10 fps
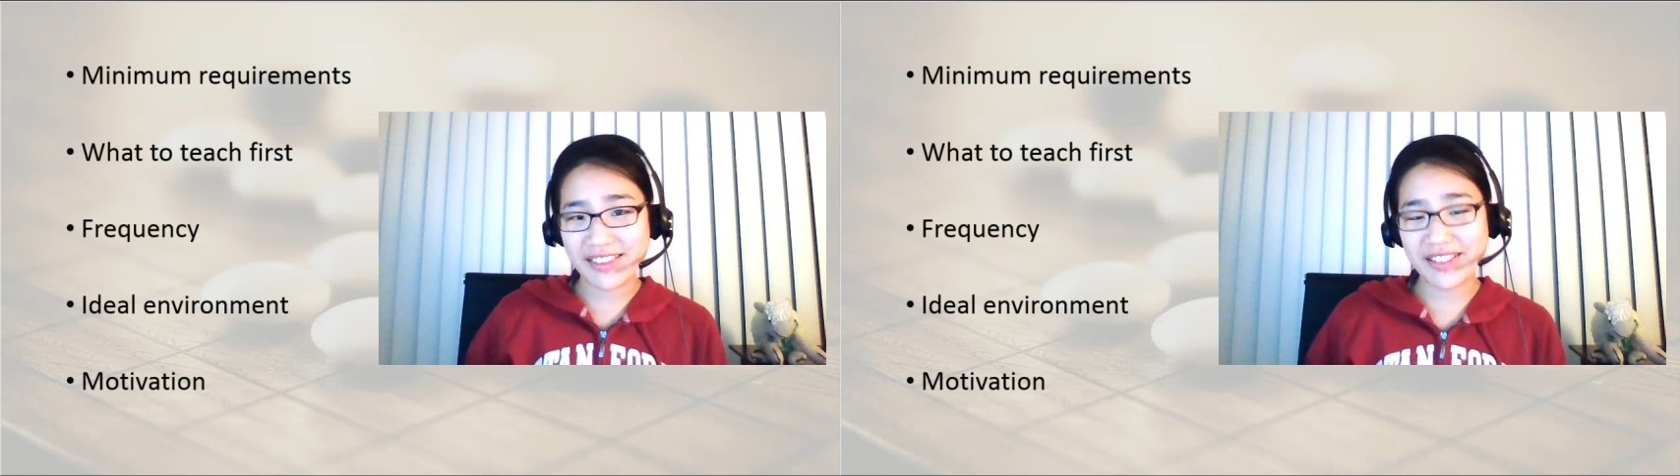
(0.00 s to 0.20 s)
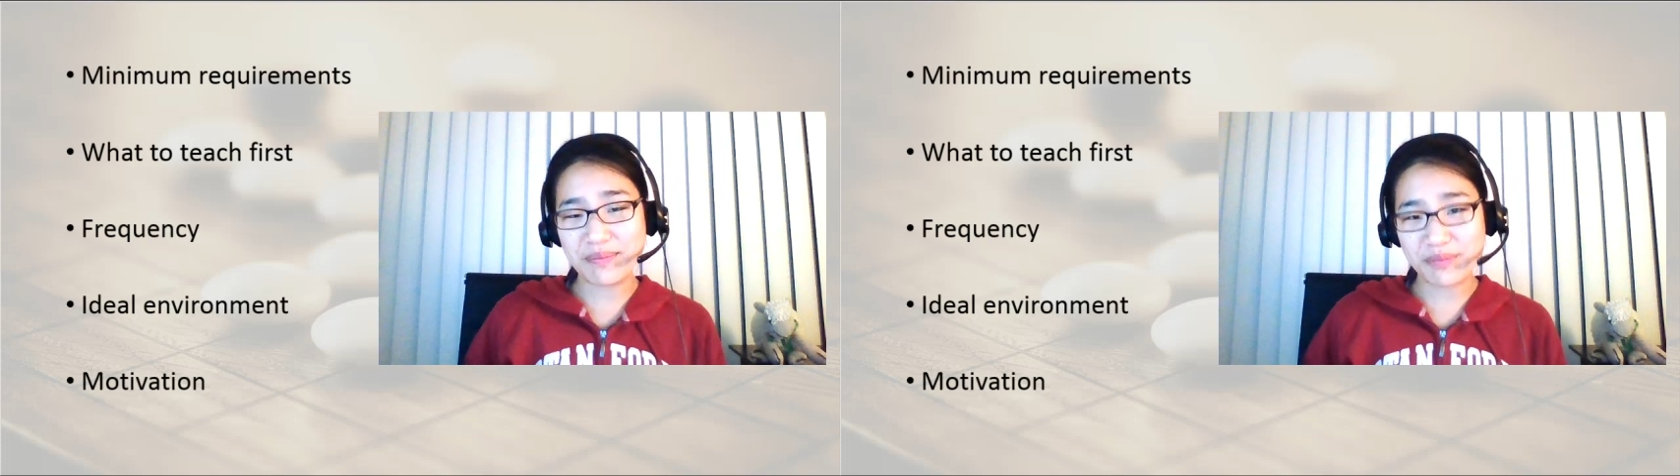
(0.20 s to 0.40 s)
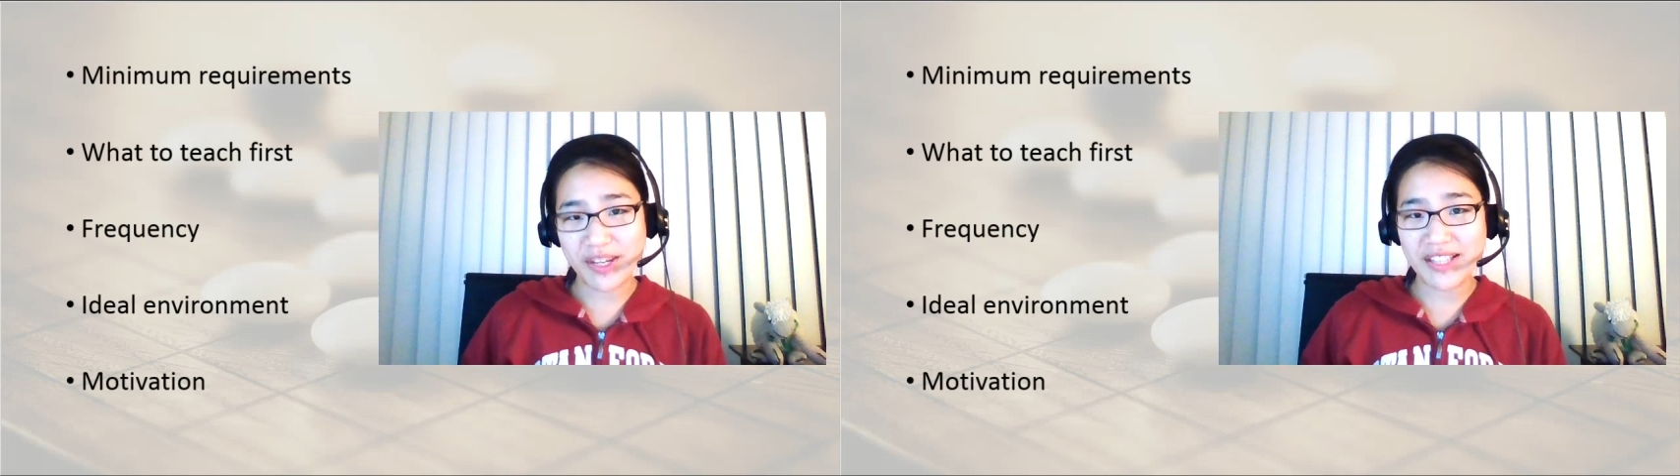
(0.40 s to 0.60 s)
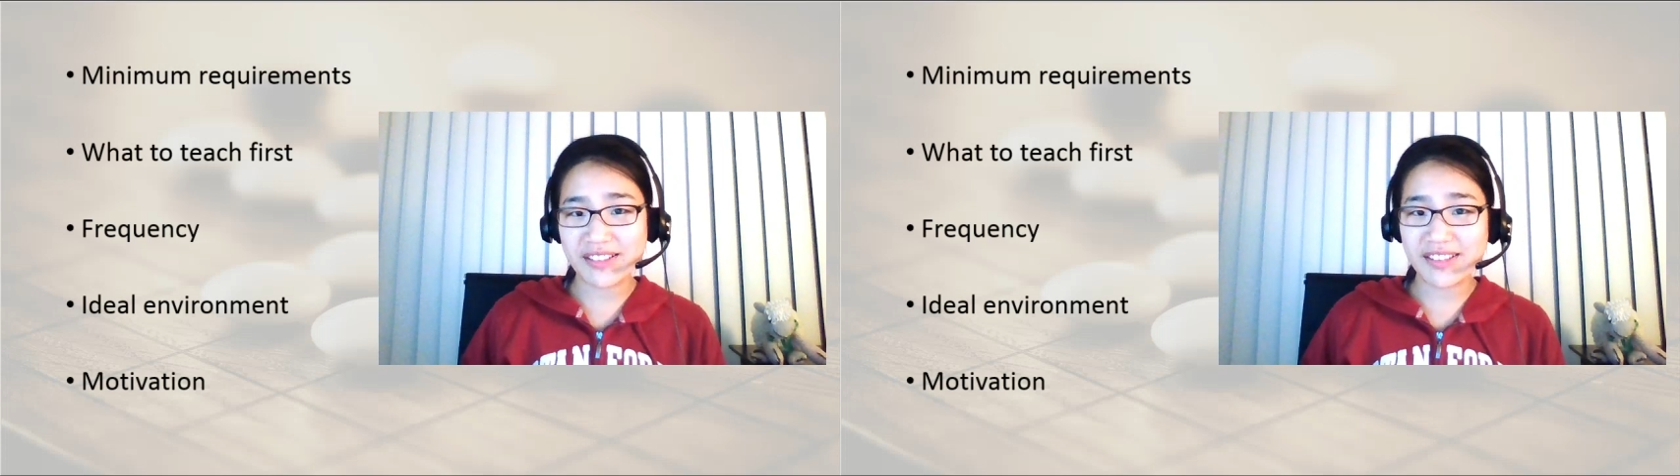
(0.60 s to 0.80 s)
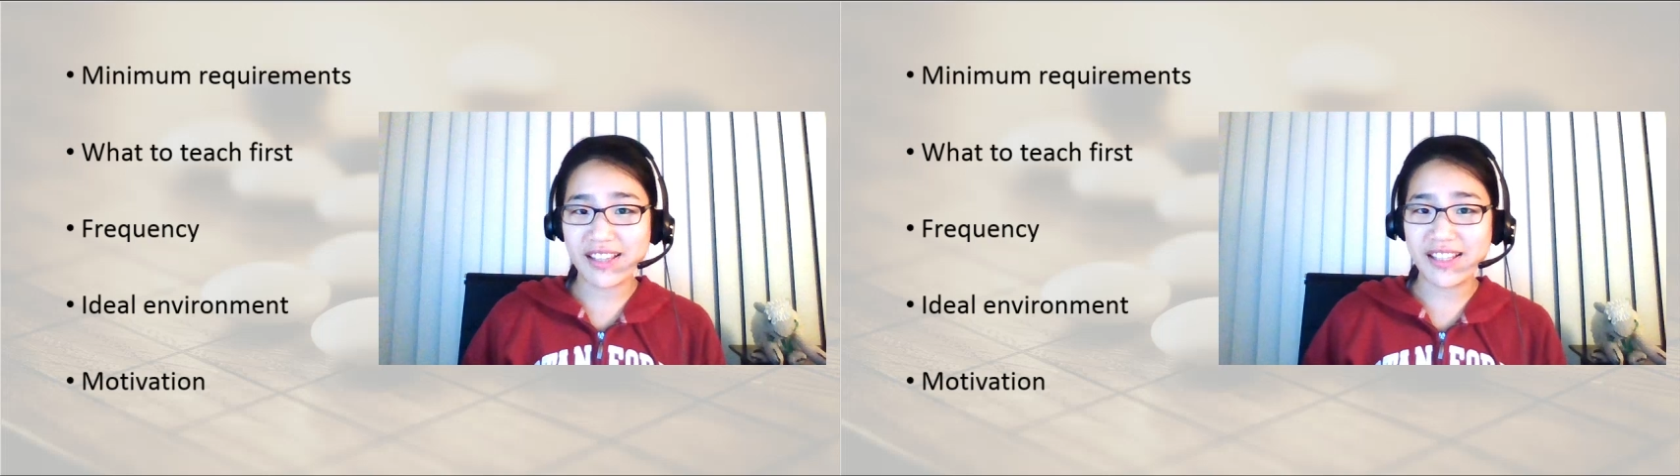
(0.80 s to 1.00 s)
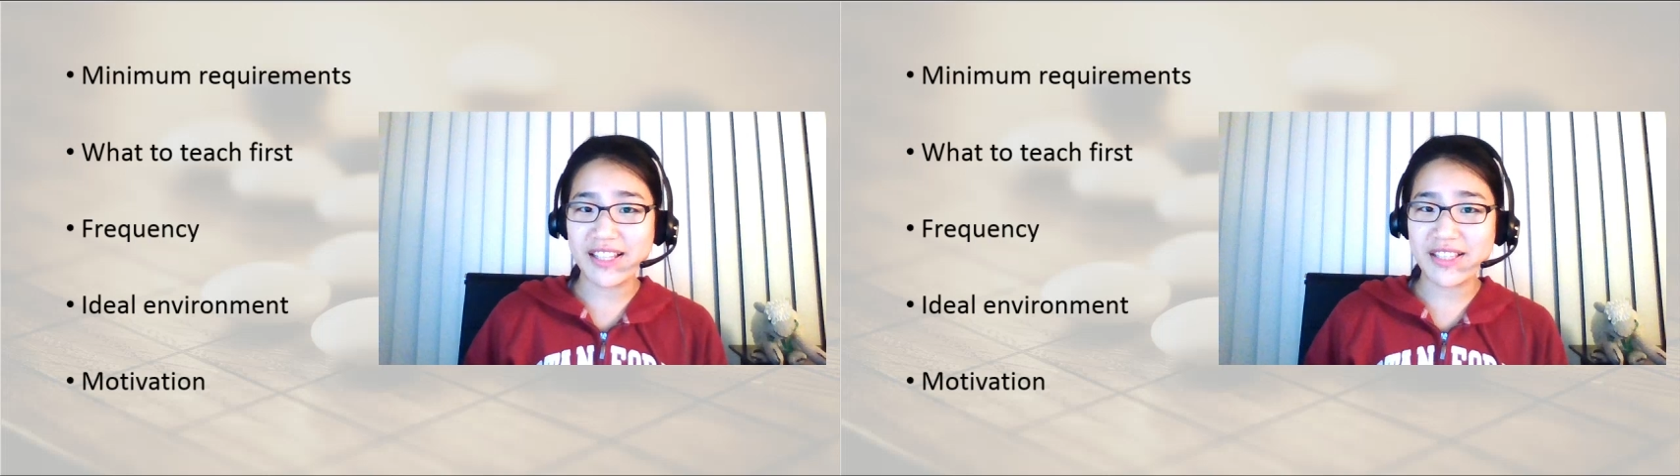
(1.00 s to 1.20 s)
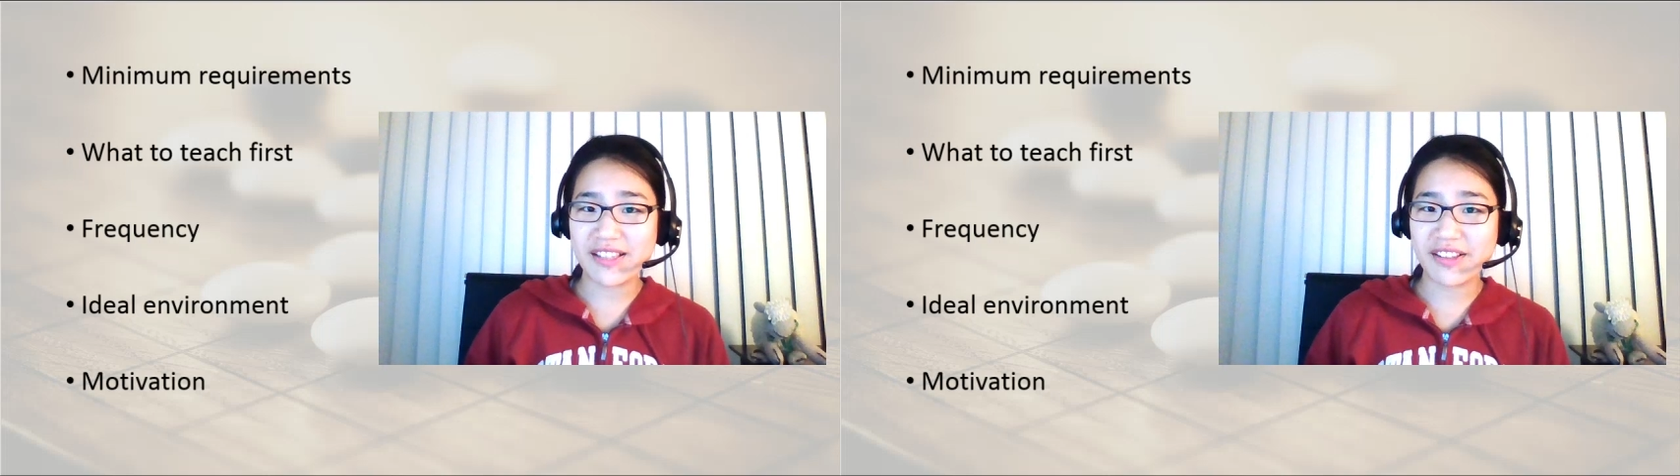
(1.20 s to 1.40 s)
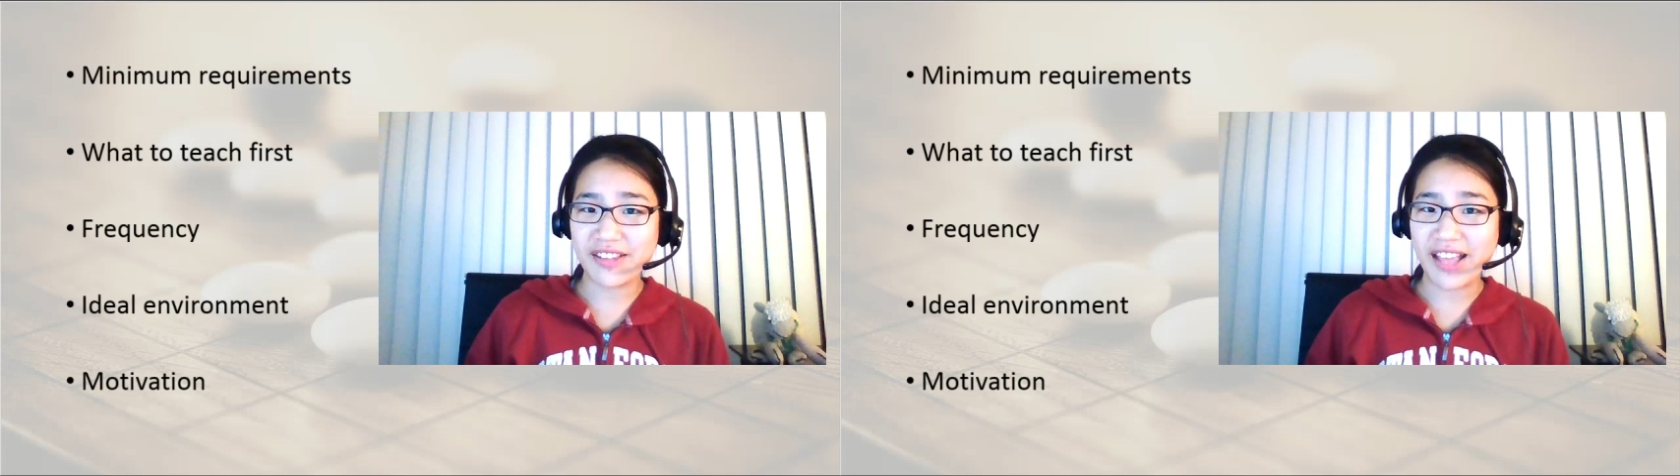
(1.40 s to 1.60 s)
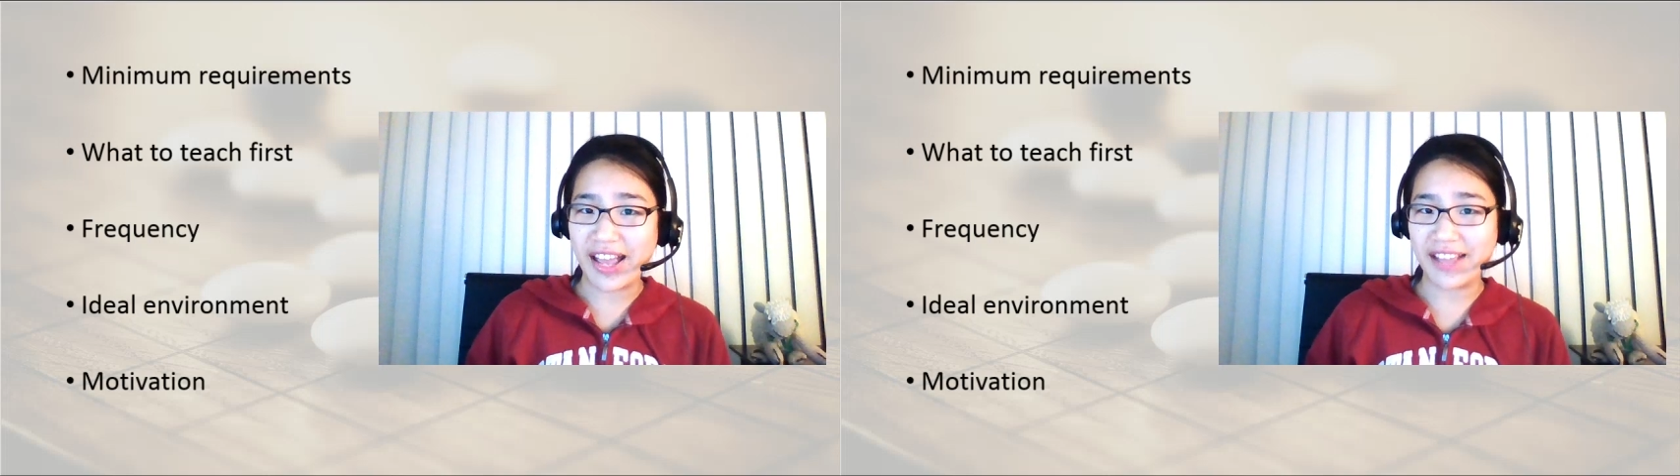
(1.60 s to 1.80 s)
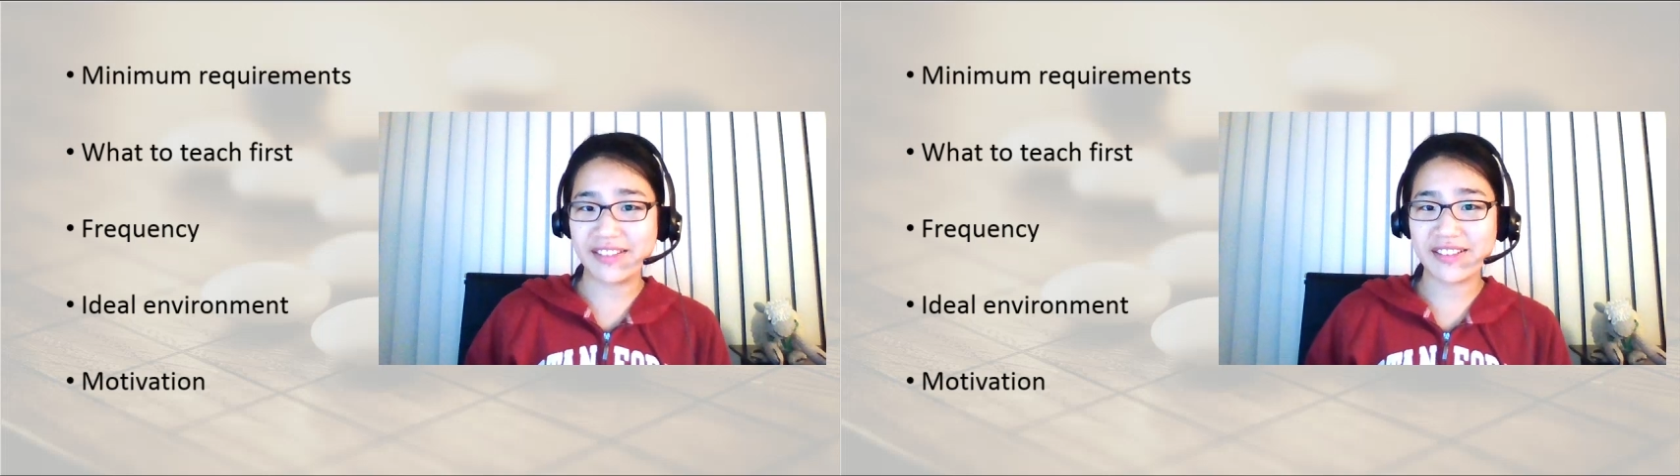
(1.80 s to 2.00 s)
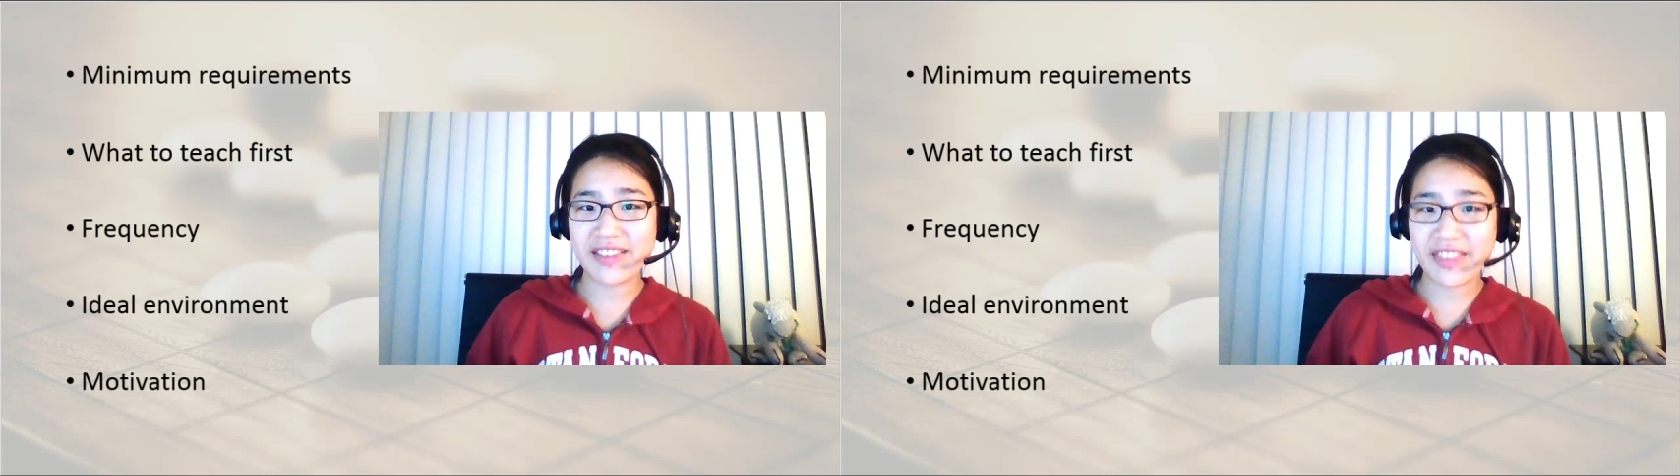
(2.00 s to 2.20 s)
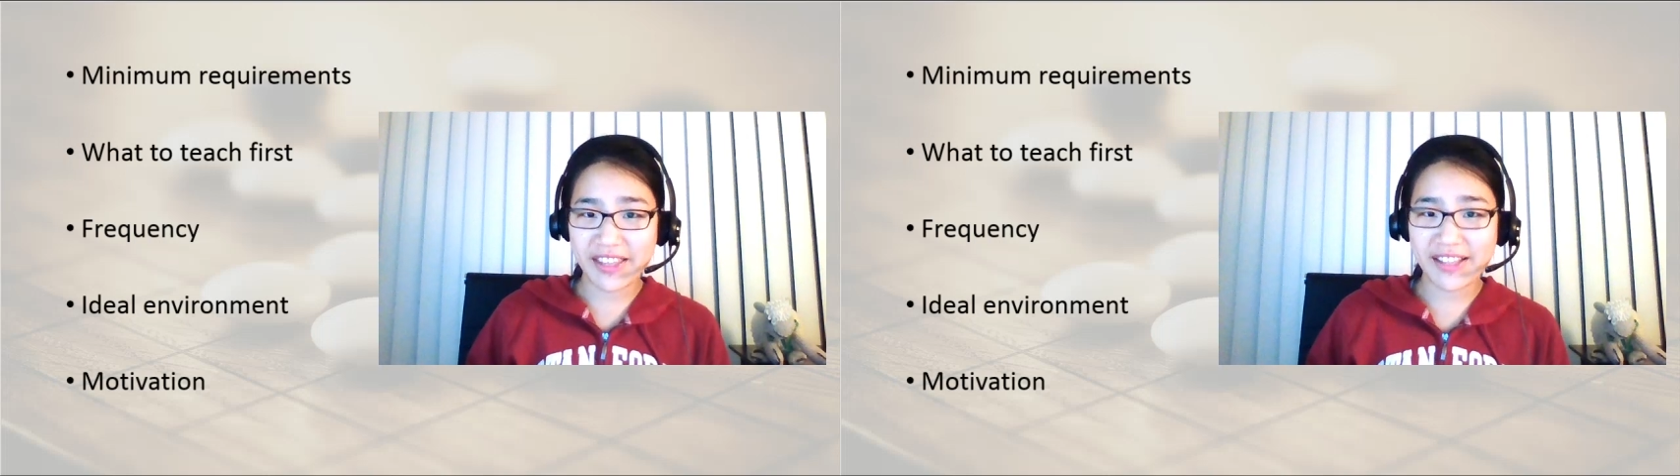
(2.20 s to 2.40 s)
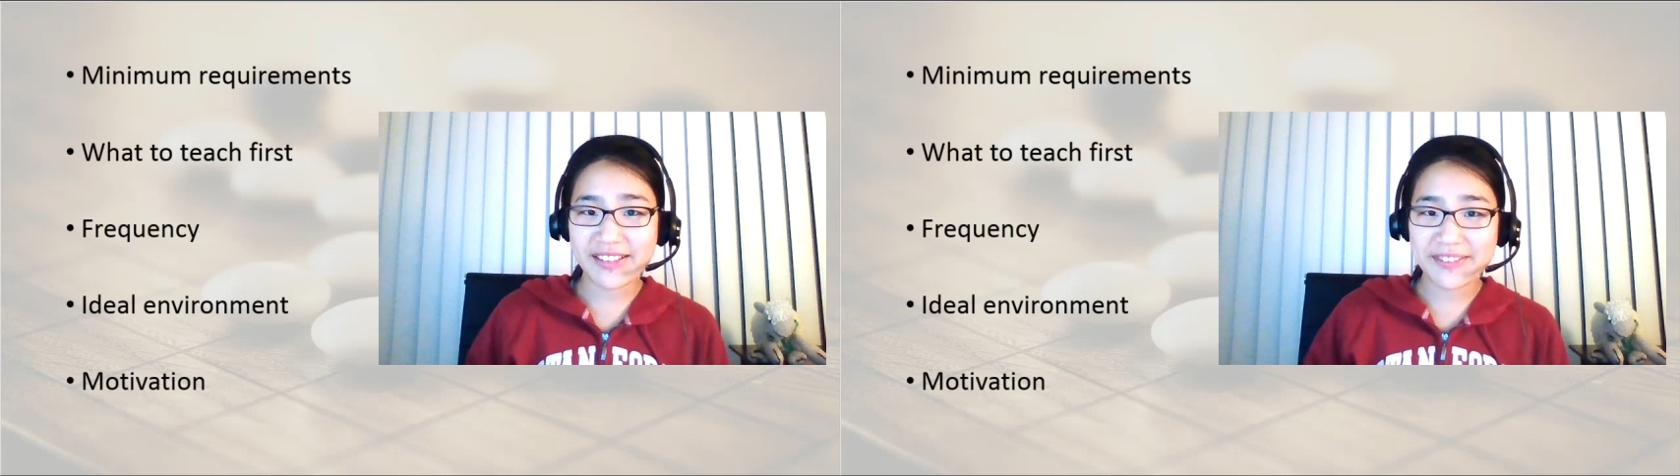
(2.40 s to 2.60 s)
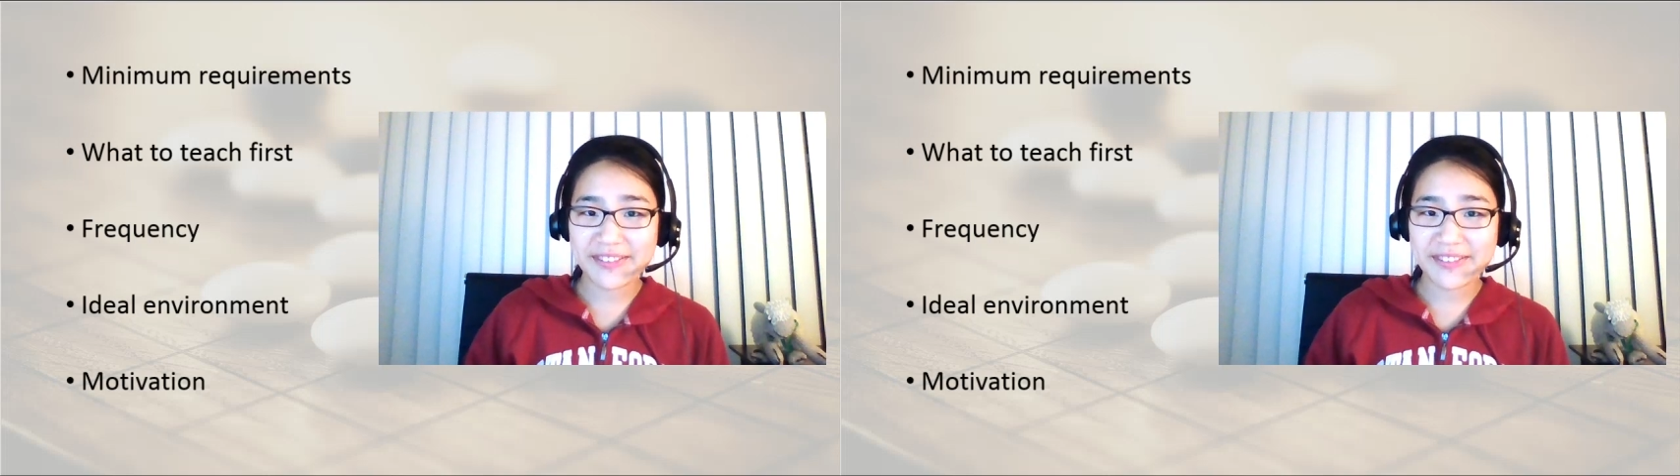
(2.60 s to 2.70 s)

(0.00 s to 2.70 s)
the impression that it's an adult thing.